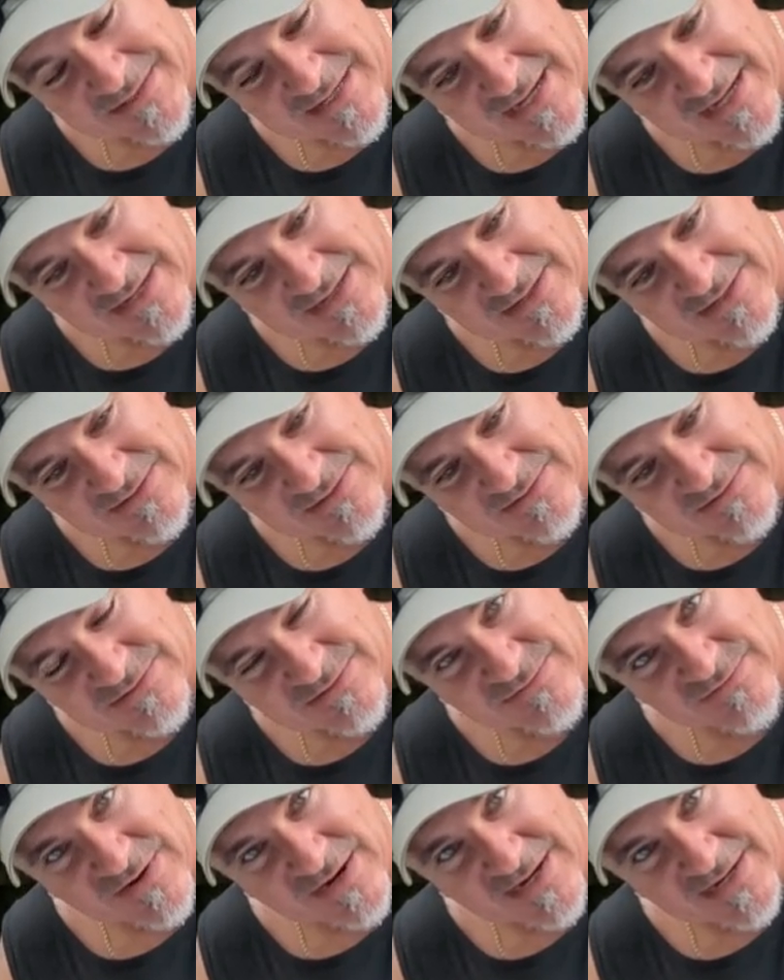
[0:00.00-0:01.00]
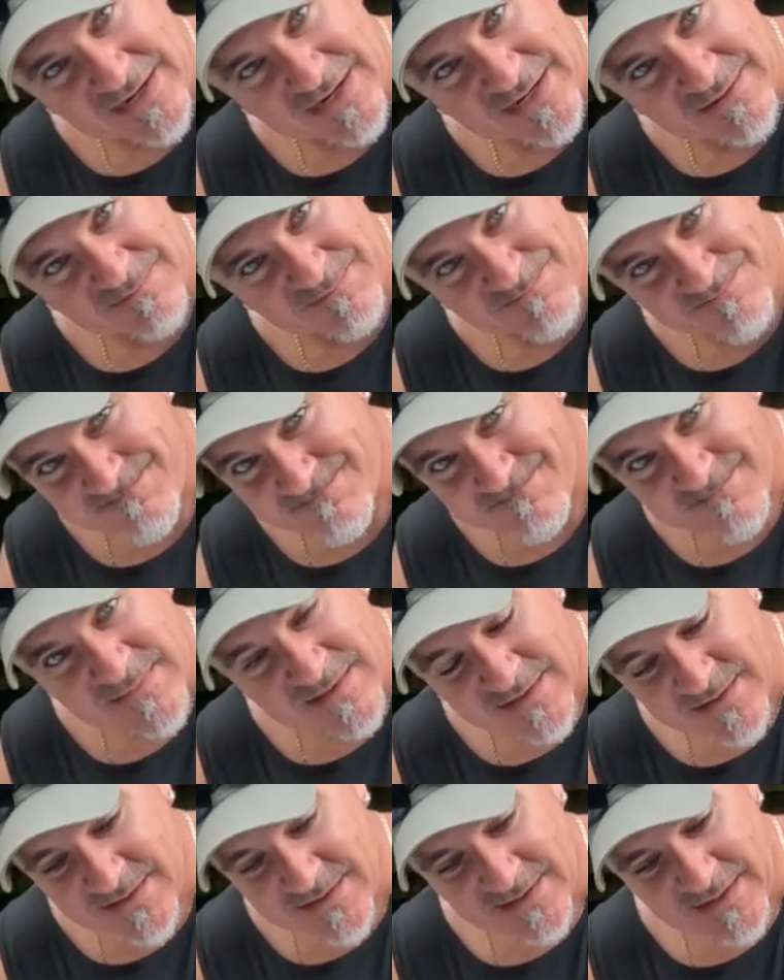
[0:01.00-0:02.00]
tacos, fry it up.
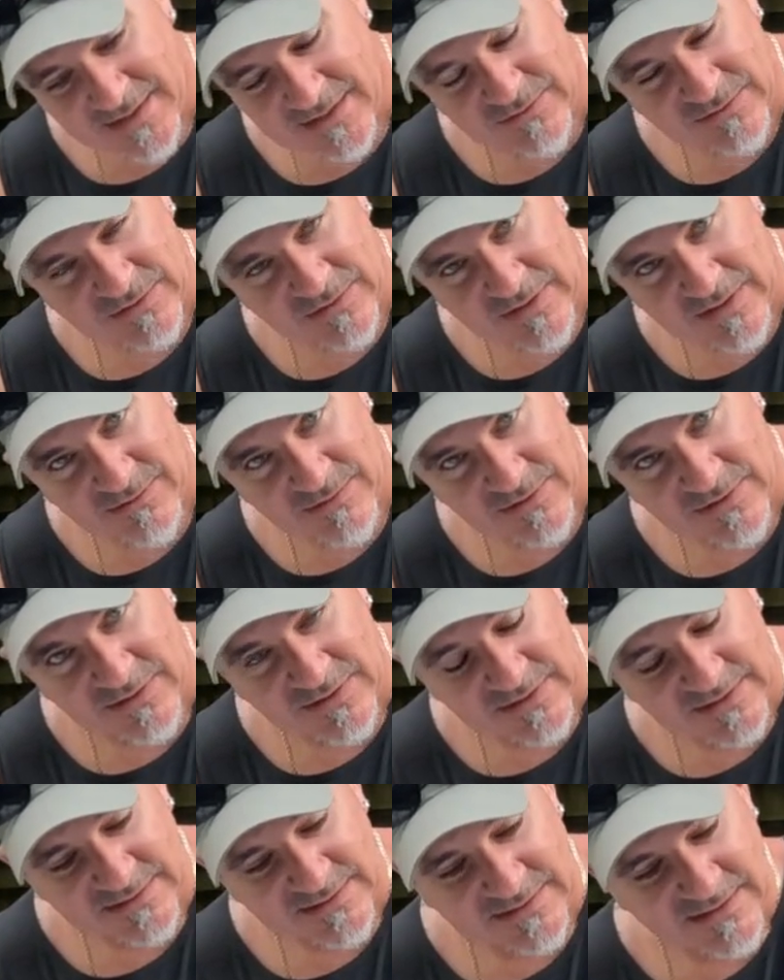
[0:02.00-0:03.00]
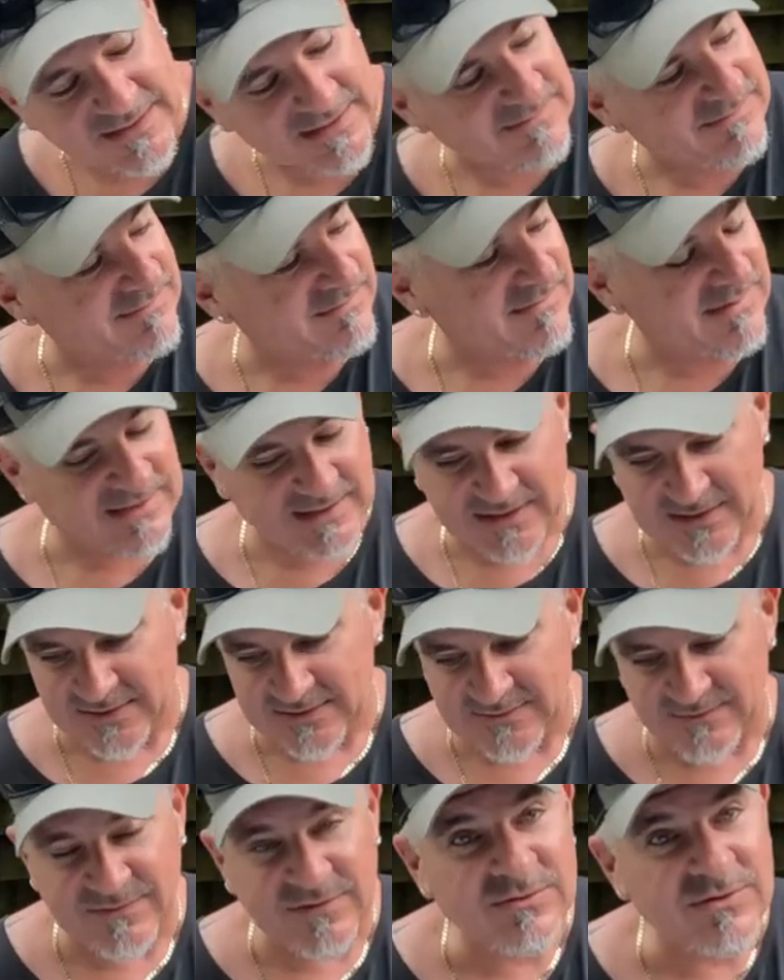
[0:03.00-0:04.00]
I don't know how we're cooking it tonight, but I
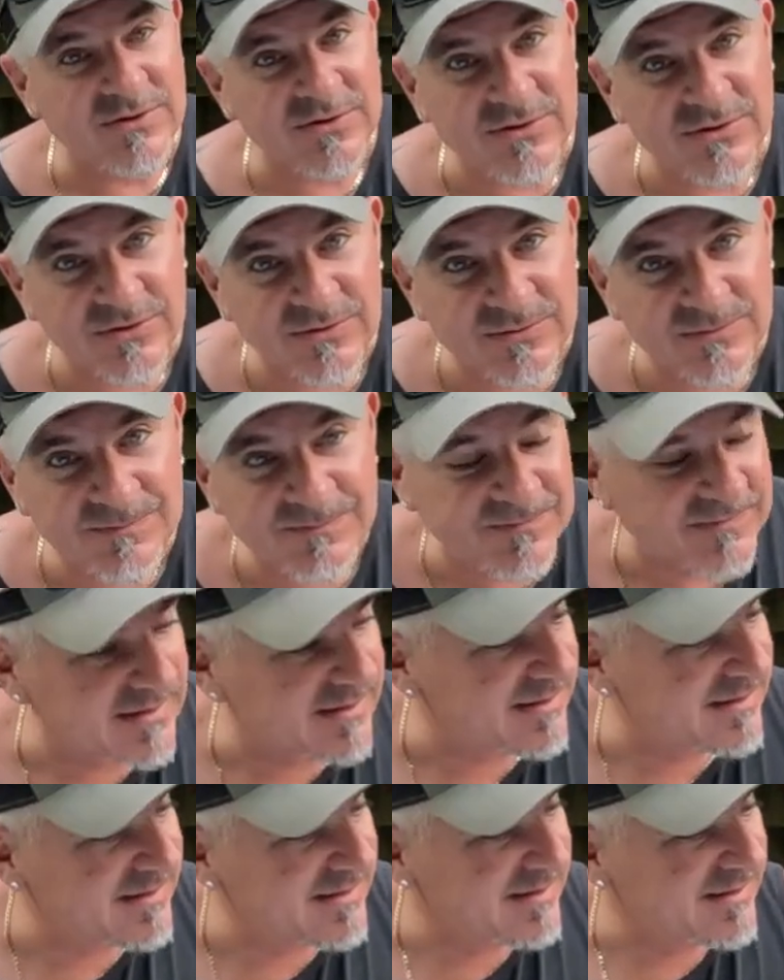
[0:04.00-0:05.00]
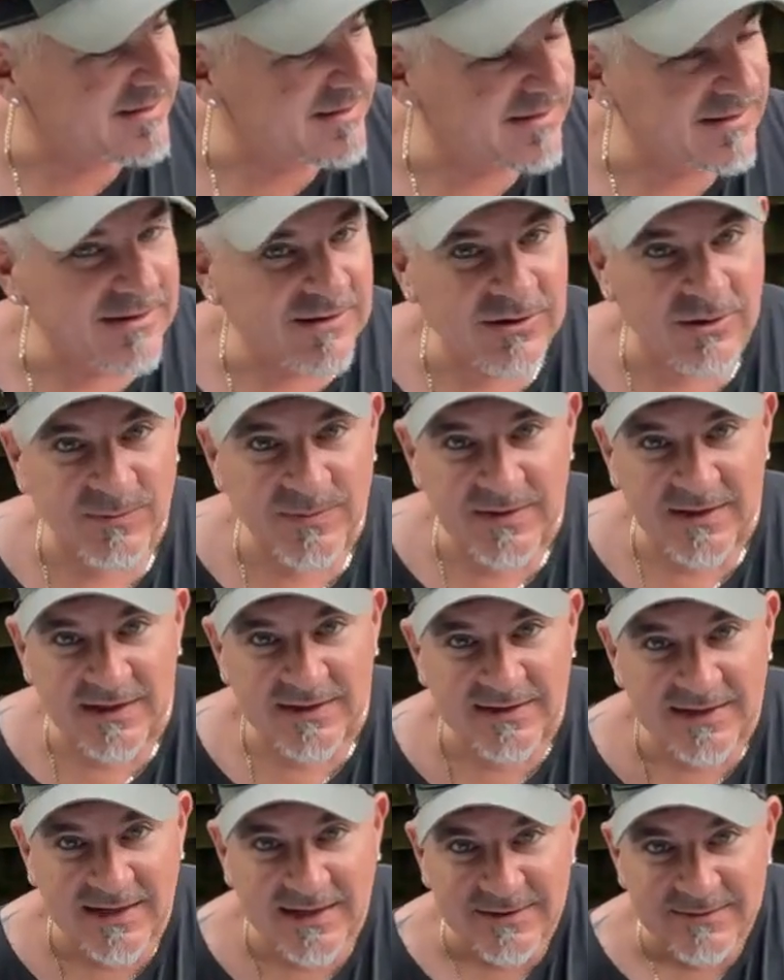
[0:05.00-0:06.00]
got a few to do. Hope you like
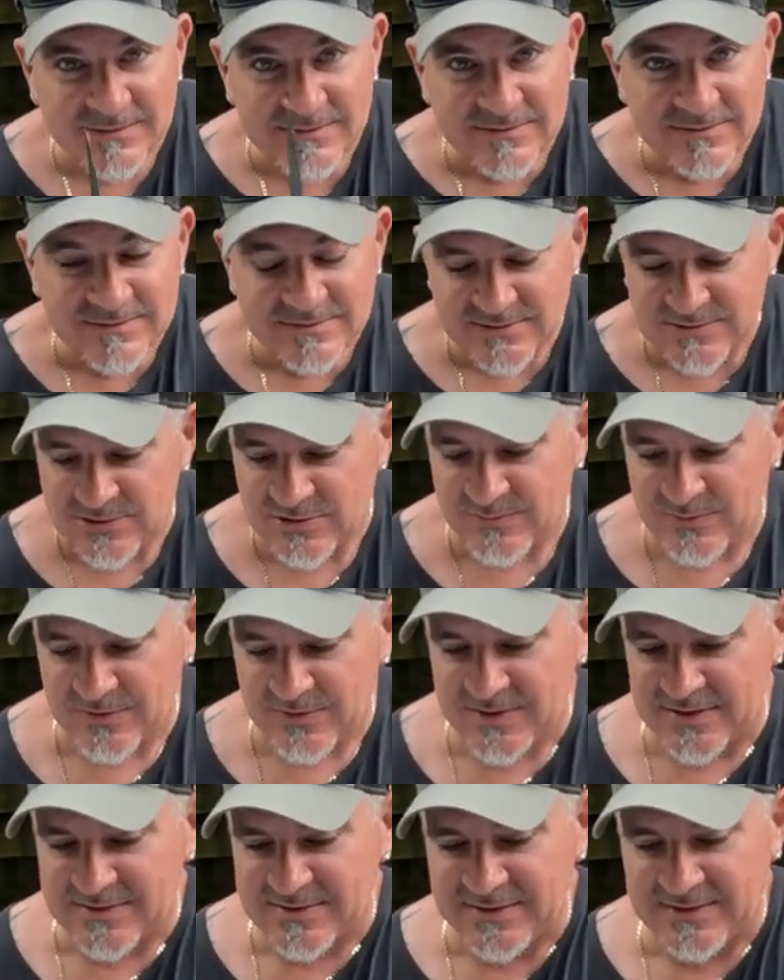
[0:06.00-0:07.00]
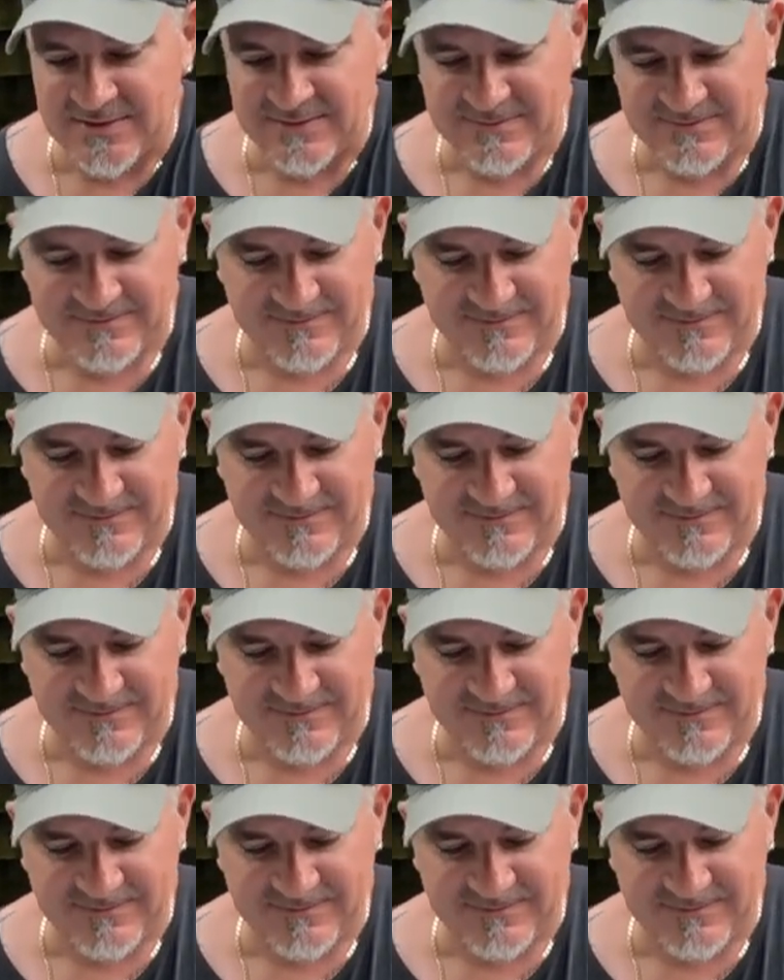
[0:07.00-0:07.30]
that. Super easy.